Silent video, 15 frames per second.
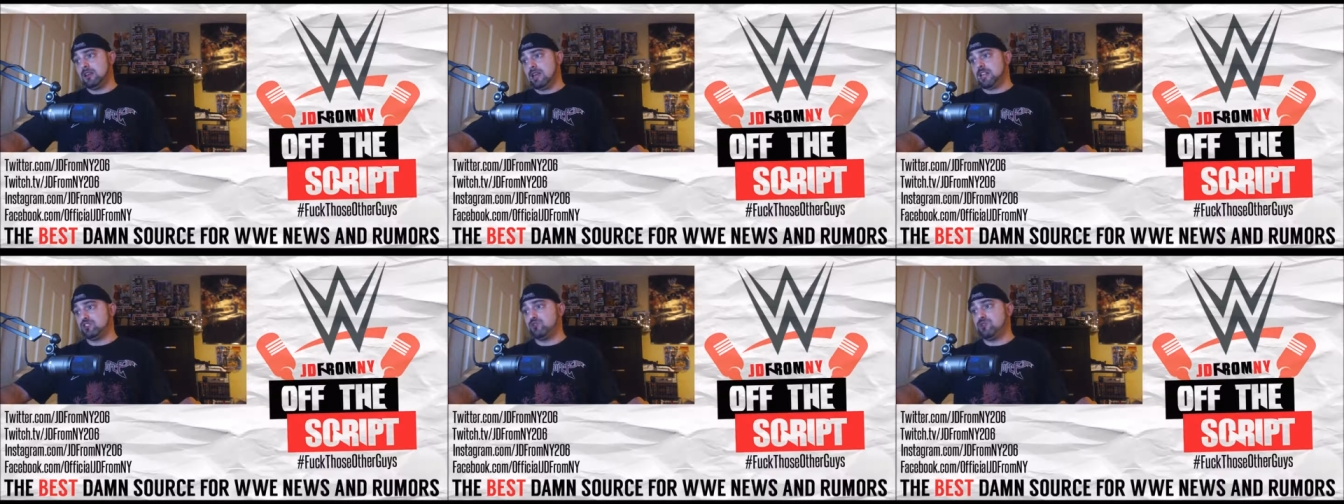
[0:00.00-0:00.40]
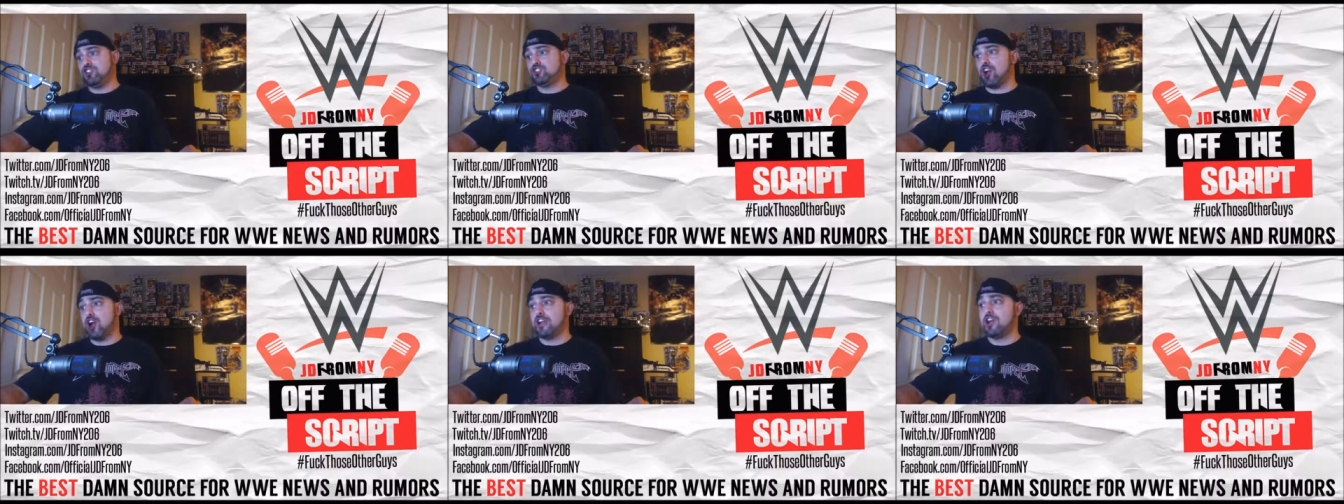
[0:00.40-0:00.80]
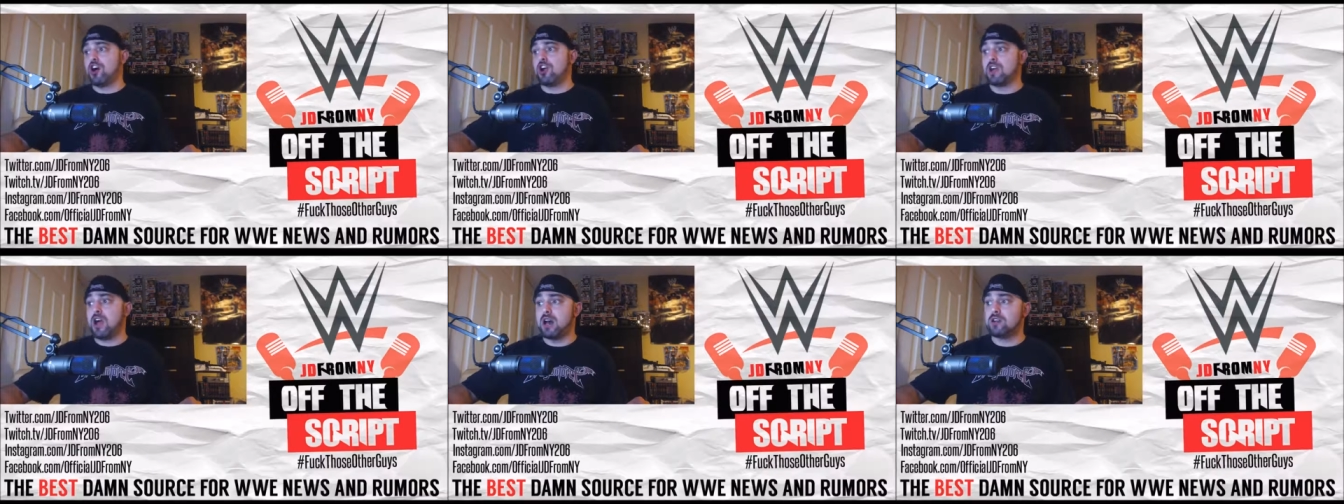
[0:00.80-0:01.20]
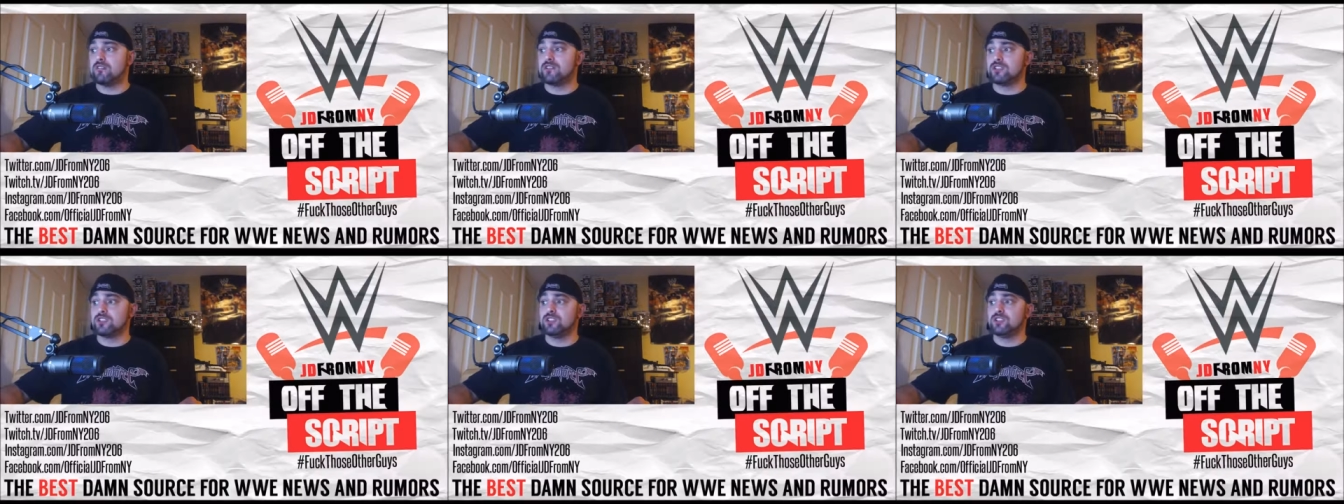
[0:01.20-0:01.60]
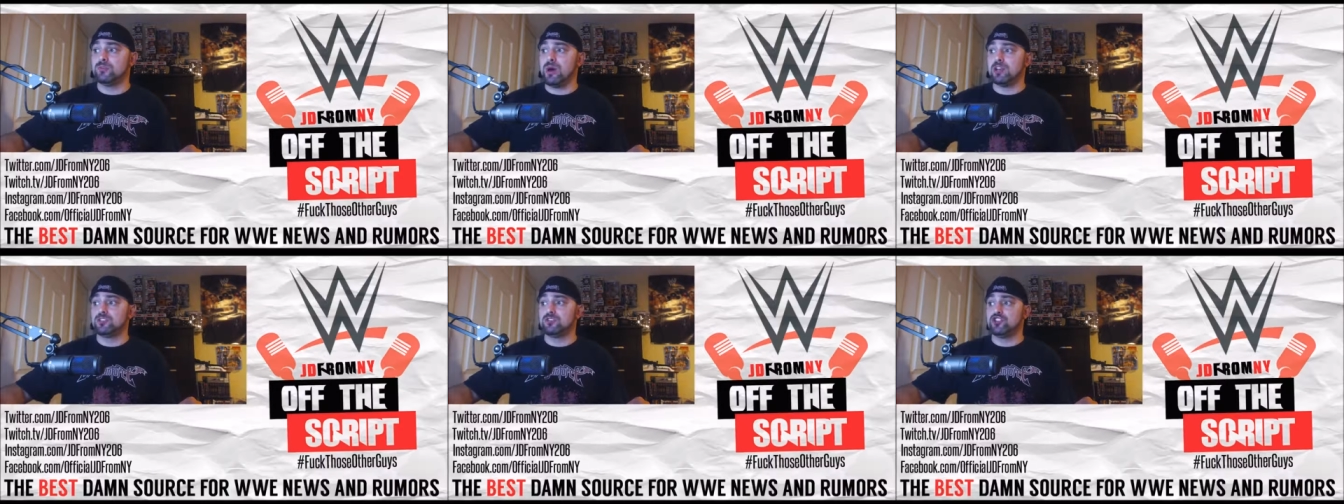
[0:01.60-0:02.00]
Last week, Johnny Gargano versus
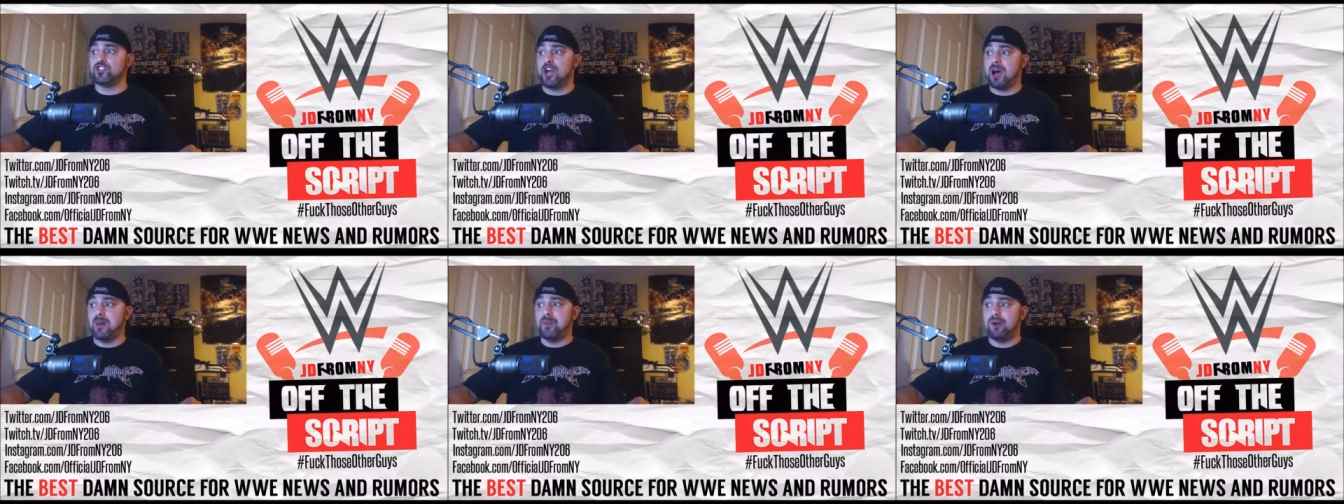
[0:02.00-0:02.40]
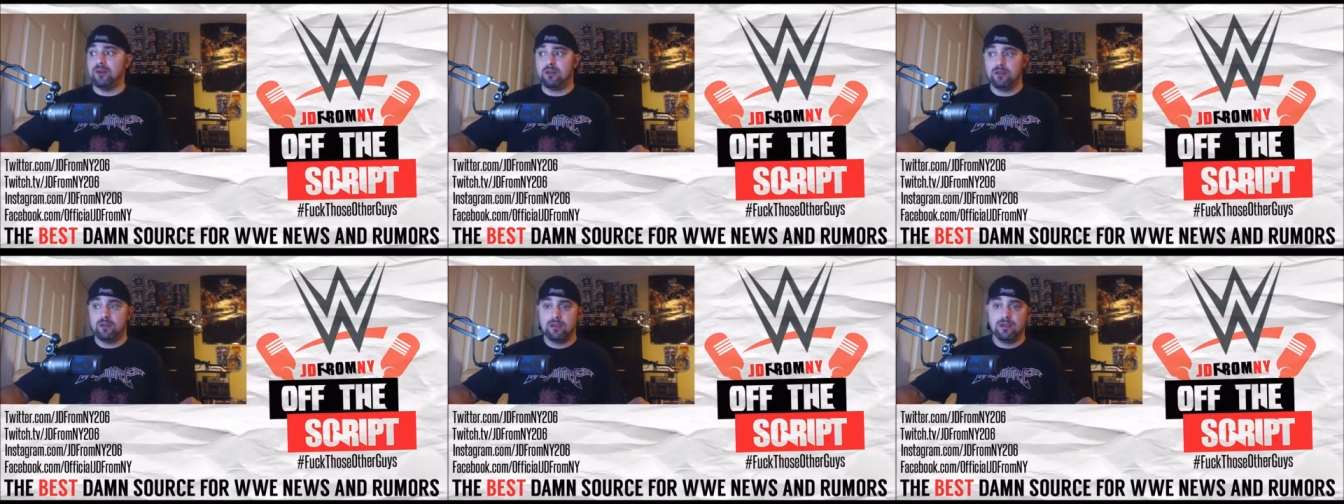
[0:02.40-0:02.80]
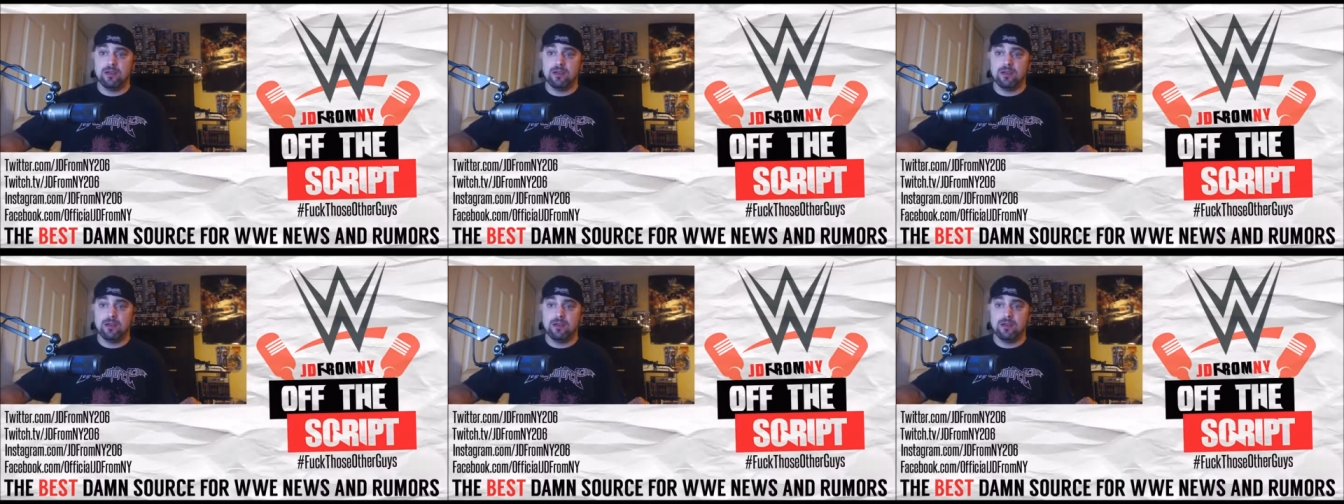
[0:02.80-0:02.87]
Tommaso Ciampa